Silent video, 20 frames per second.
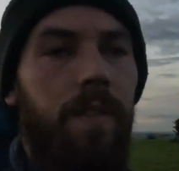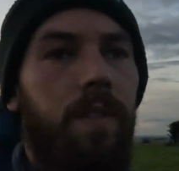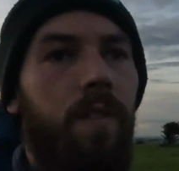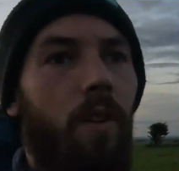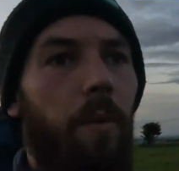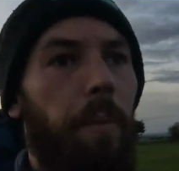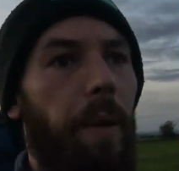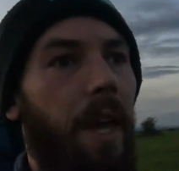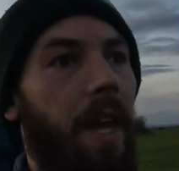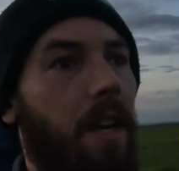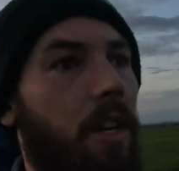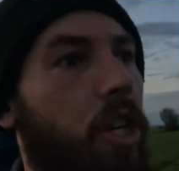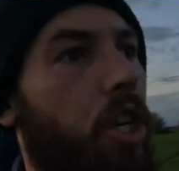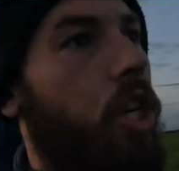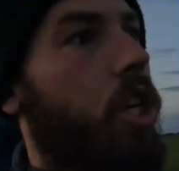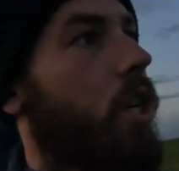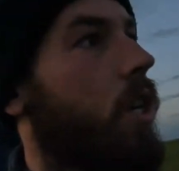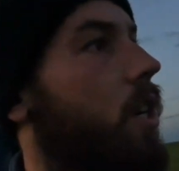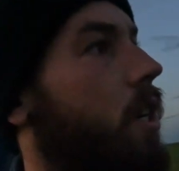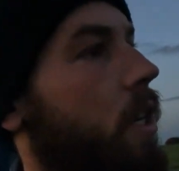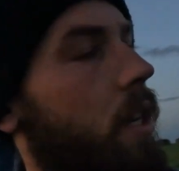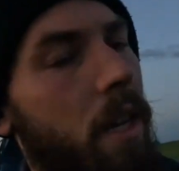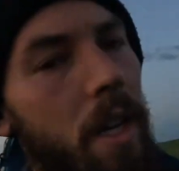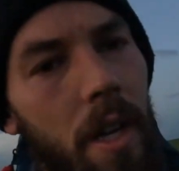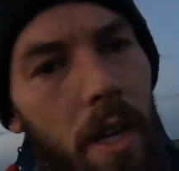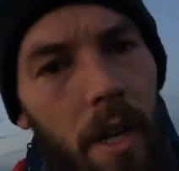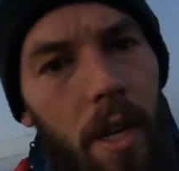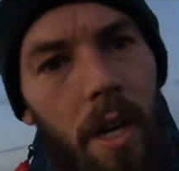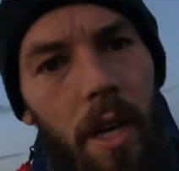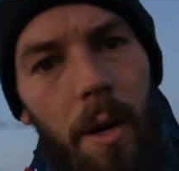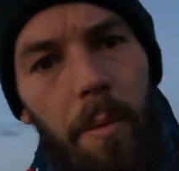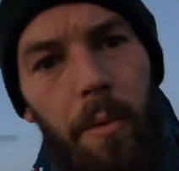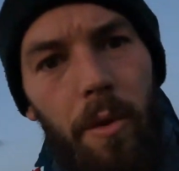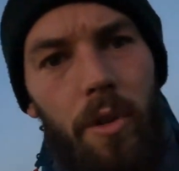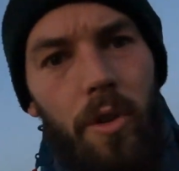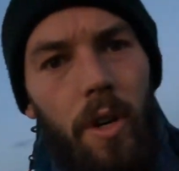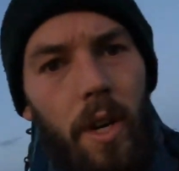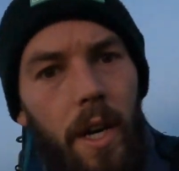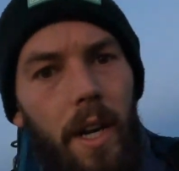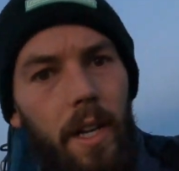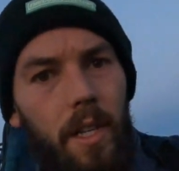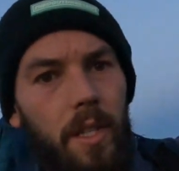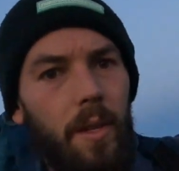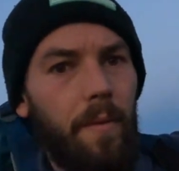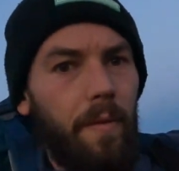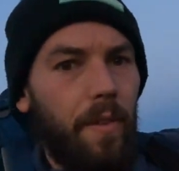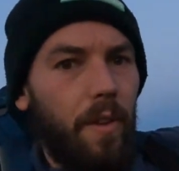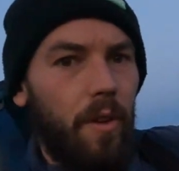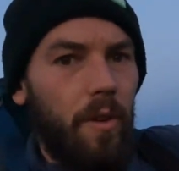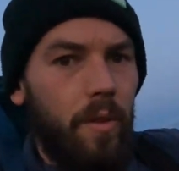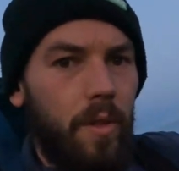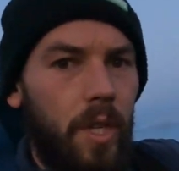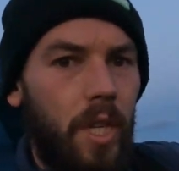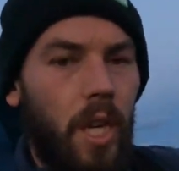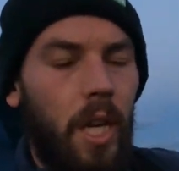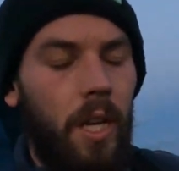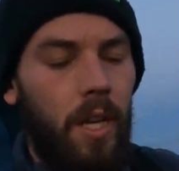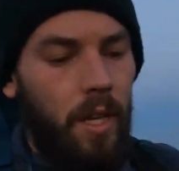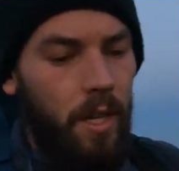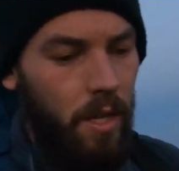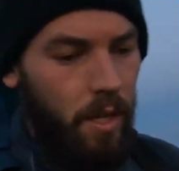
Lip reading: for a pitch, and we'll try and get some views